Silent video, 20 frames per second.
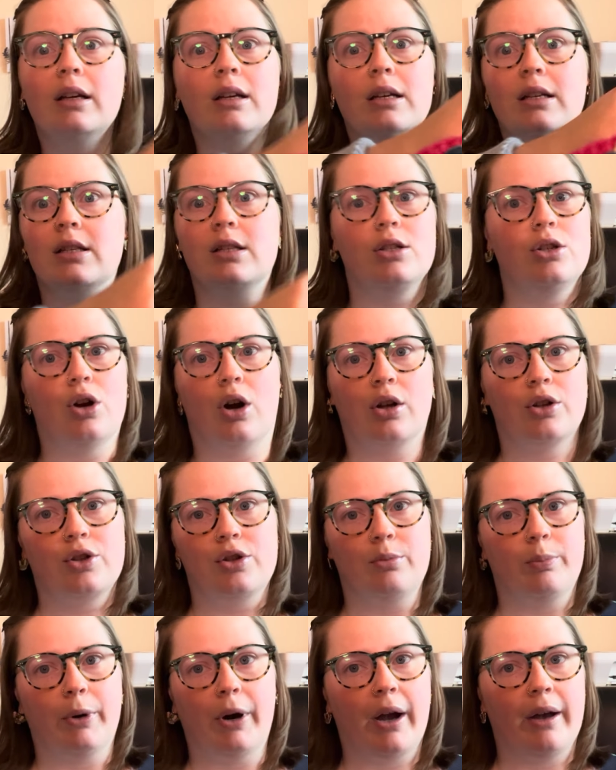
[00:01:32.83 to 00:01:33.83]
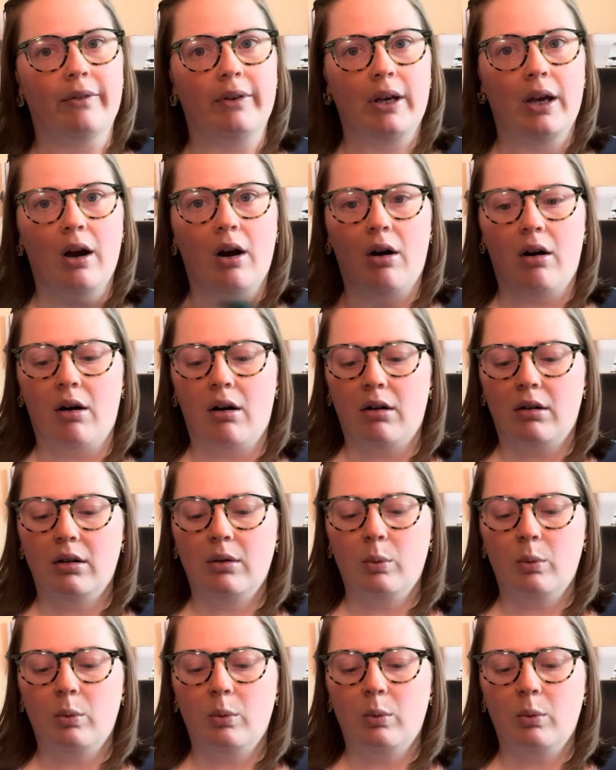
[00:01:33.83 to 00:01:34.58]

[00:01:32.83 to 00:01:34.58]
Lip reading: is not super heavy at all.